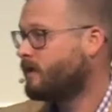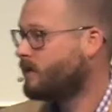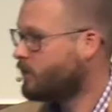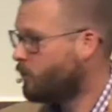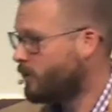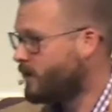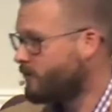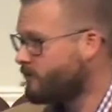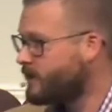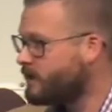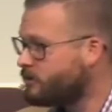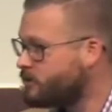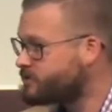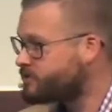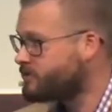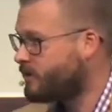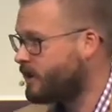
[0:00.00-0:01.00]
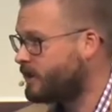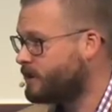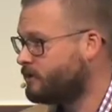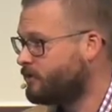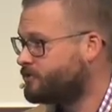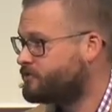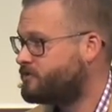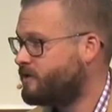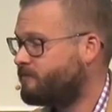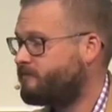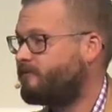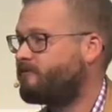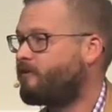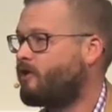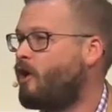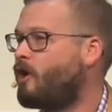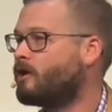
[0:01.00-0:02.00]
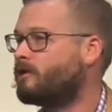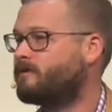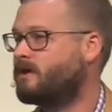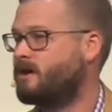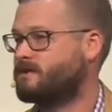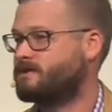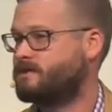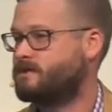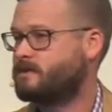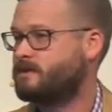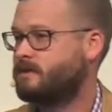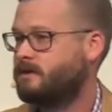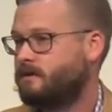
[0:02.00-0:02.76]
Whatever that looks like, it looks different for all of us.